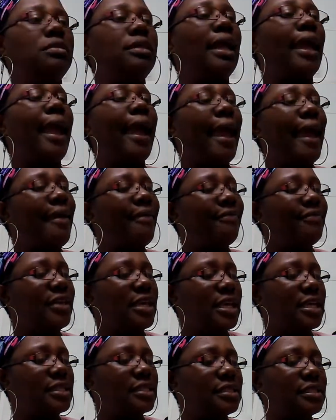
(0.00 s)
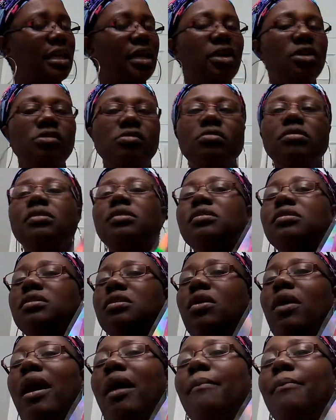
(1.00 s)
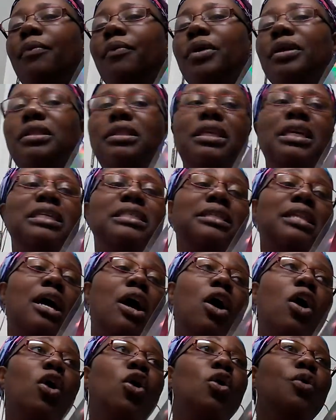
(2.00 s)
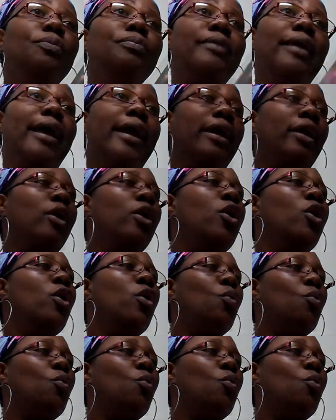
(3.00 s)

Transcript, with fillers: they had these stickers so i bought these and i hope that